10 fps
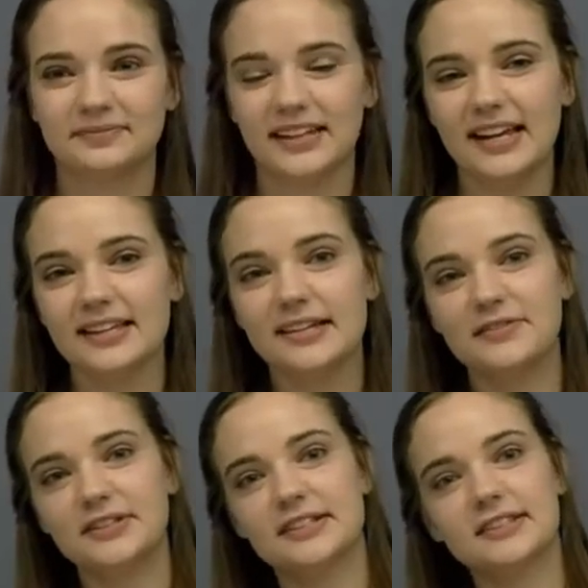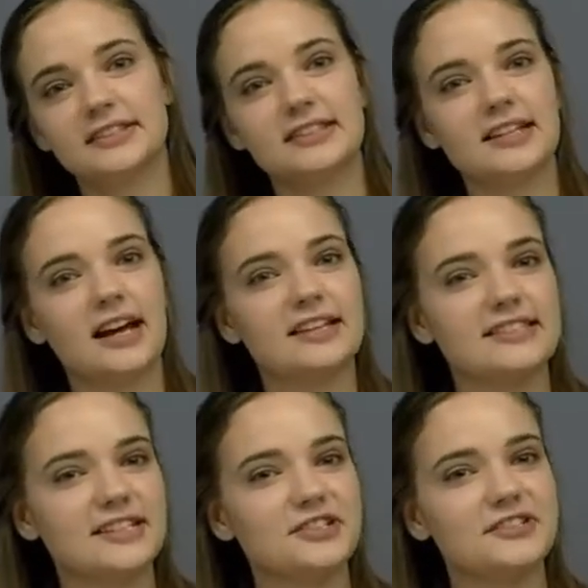Yeah, if you didn't
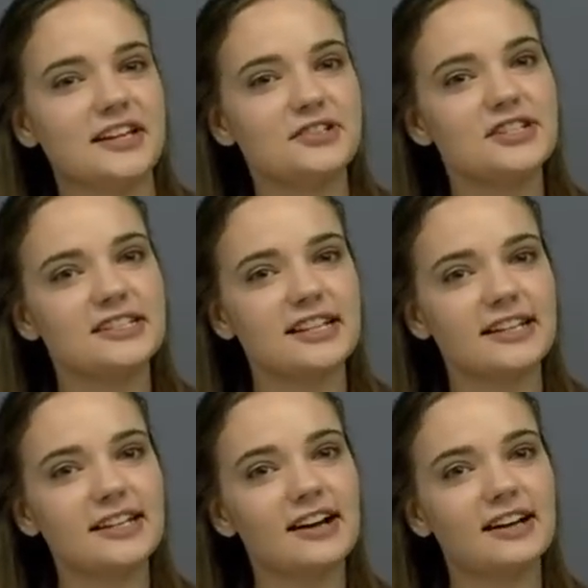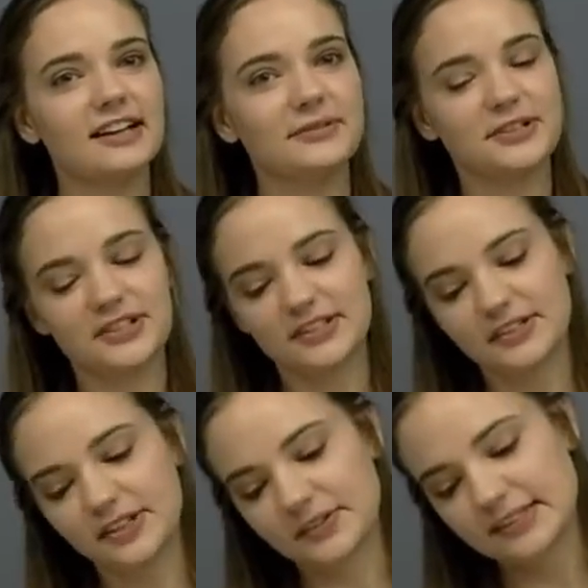see just now, she did yawn, which
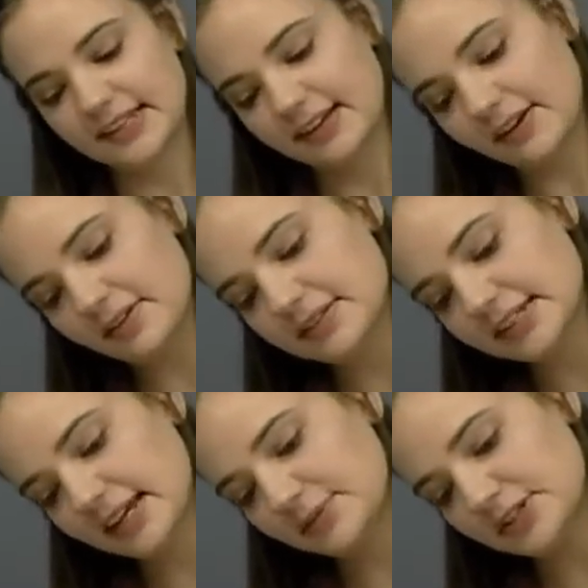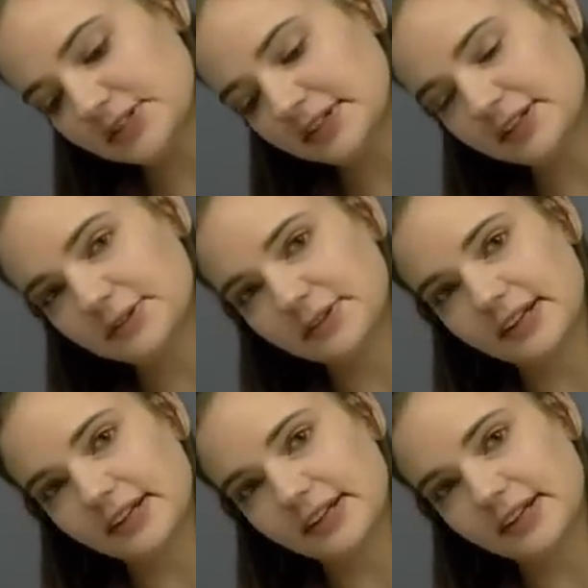you don't see all the time, which is really cool.